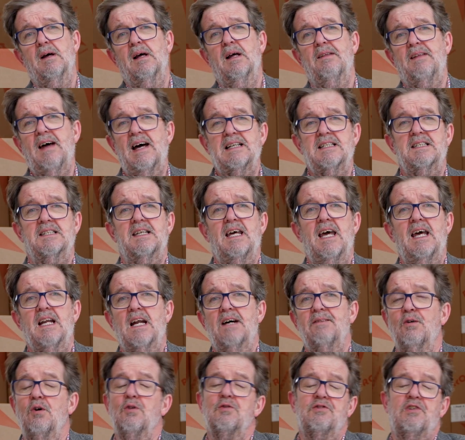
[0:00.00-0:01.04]
That said,
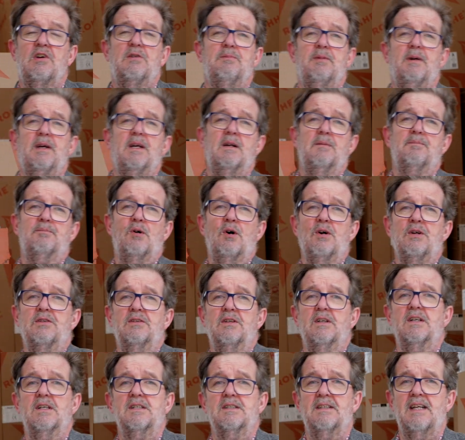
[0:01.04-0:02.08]
I've also been appointed as